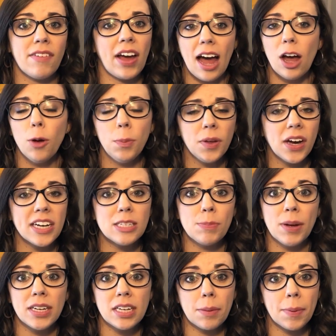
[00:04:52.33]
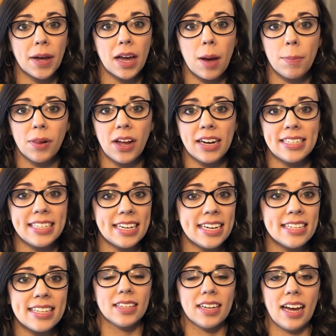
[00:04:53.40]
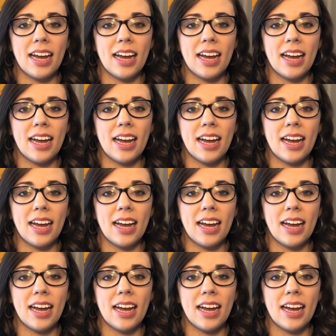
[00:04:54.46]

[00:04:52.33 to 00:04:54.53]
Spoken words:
I hope you guys picked up a couple ideas